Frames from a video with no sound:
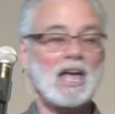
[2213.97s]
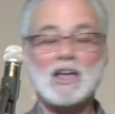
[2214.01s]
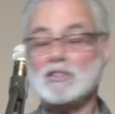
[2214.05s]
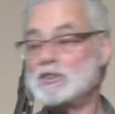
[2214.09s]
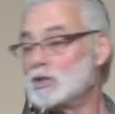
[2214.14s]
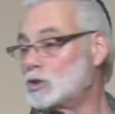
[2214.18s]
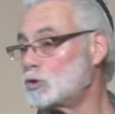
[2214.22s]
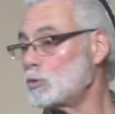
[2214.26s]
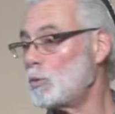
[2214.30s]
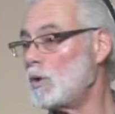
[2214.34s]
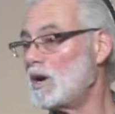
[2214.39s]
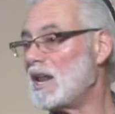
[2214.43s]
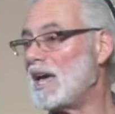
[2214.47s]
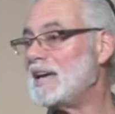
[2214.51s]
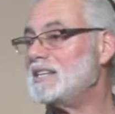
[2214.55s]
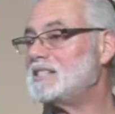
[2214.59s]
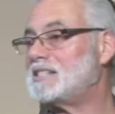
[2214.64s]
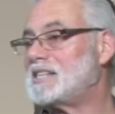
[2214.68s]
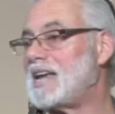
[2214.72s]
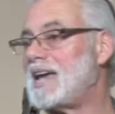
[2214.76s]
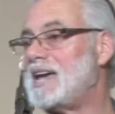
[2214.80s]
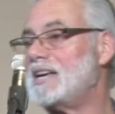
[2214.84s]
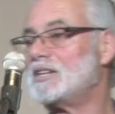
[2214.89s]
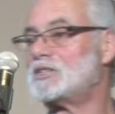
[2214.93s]
This is what
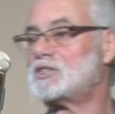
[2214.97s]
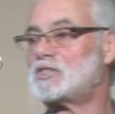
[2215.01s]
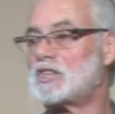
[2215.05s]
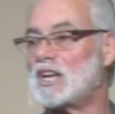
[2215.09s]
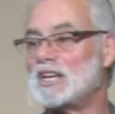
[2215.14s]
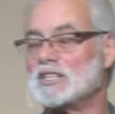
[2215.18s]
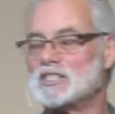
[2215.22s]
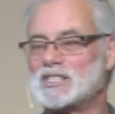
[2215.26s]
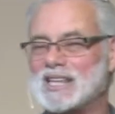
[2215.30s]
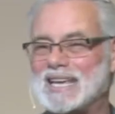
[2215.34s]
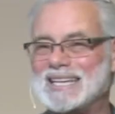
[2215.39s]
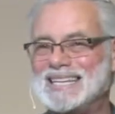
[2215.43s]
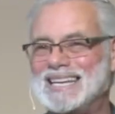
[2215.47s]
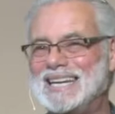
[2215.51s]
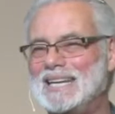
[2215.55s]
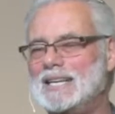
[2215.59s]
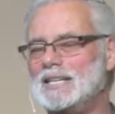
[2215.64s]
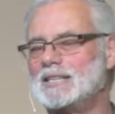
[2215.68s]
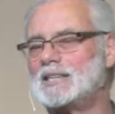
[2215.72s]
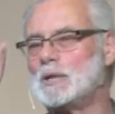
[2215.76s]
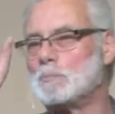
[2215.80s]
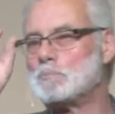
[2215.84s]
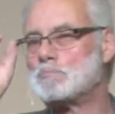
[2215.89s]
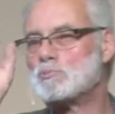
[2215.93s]
Isaiah says. They
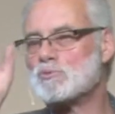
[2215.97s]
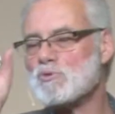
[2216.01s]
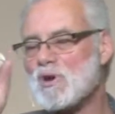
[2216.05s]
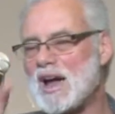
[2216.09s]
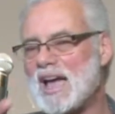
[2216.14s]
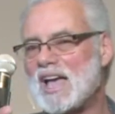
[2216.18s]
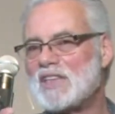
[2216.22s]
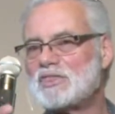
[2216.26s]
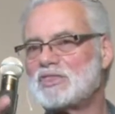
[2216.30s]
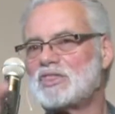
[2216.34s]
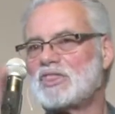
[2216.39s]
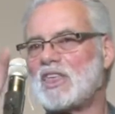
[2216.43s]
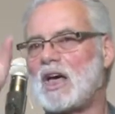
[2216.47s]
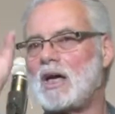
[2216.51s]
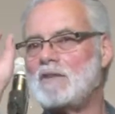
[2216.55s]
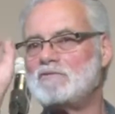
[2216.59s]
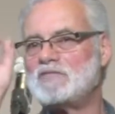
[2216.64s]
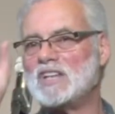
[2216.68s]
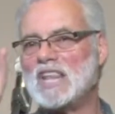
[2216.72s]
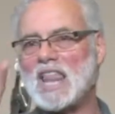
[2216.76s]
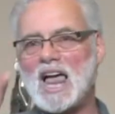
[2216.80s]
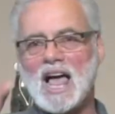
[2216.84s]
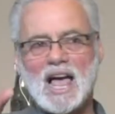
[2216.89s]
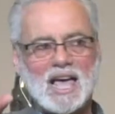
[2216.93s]
needed the breath of
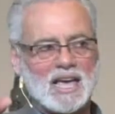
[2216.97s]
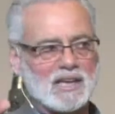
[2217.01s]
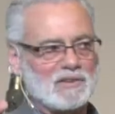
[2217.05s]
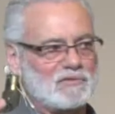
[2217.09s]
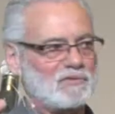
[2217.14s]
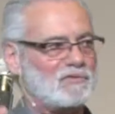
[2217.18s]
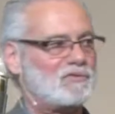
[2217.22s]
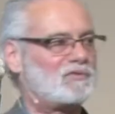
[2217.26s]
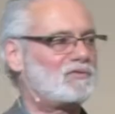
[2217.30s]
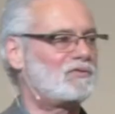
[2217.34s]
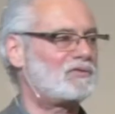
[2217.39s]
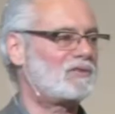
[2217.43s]
life